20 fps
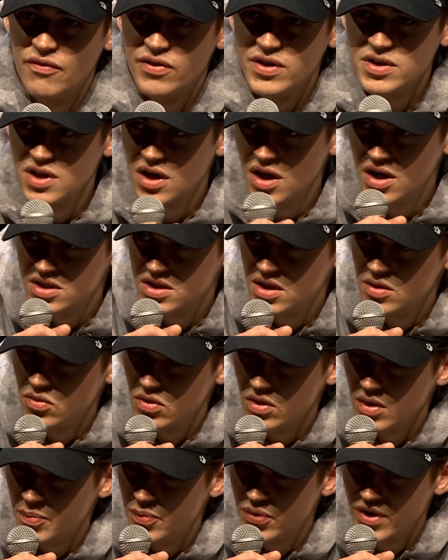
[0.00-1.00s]
And to answer
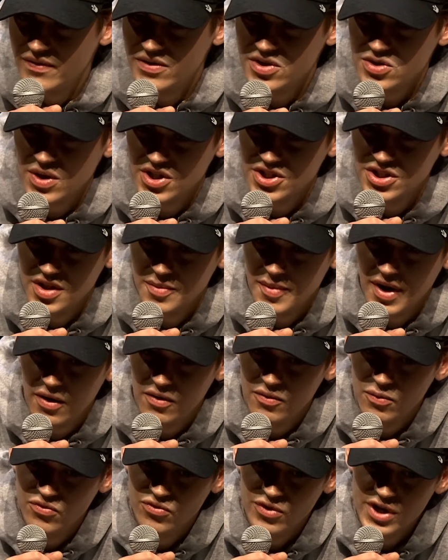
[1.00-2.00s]
the previous question about
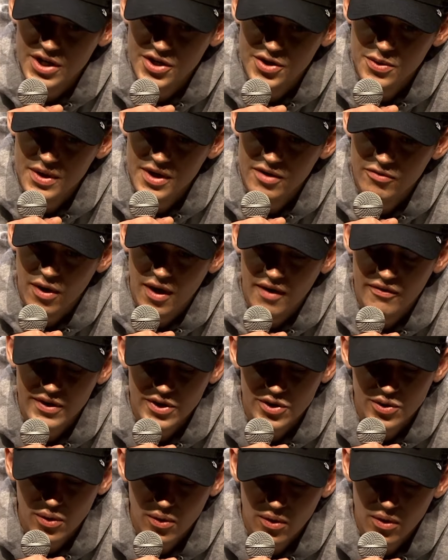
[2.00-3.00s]
redoing a role, I think
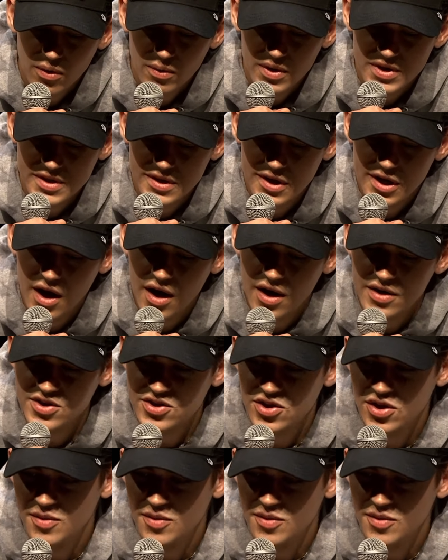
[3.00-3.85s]
you always learn so